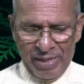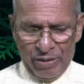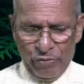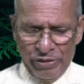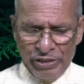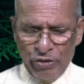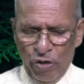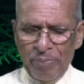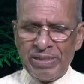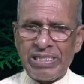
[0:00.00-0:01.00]
according to
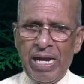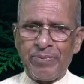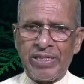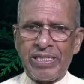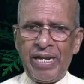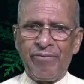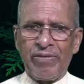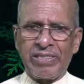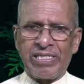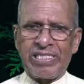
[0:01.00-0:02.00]
Romans chapter 10,
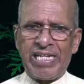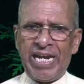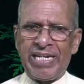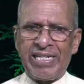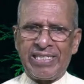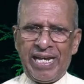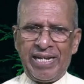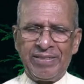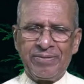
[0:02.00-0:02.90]
verses 9 and 10.